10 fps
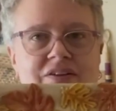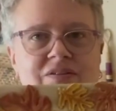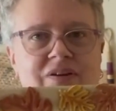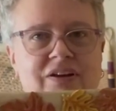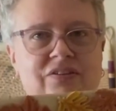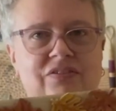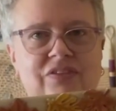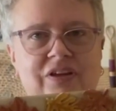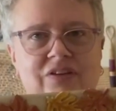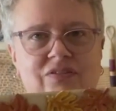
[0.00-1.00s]
I just
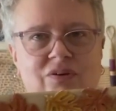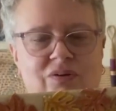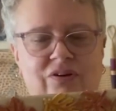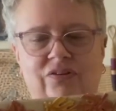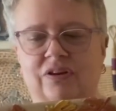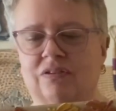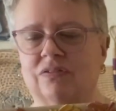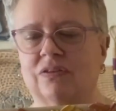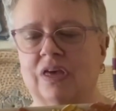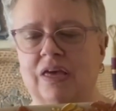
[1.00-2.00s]
think it's
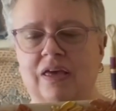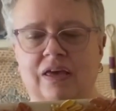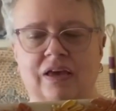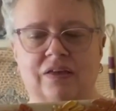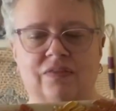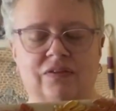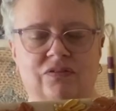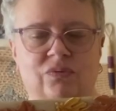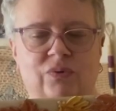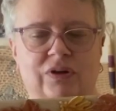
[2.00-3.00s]
gorgeous. And
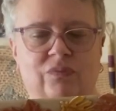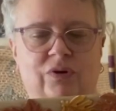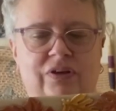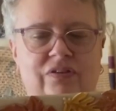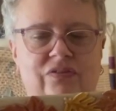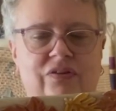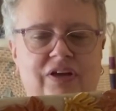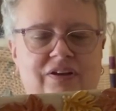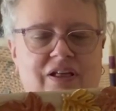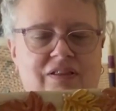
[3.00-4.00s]
this one was
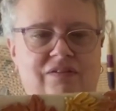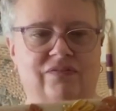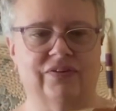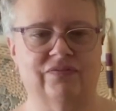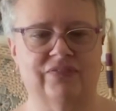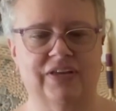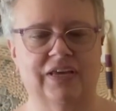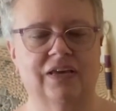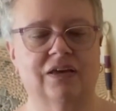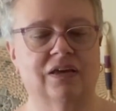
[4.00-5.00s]
$1.50.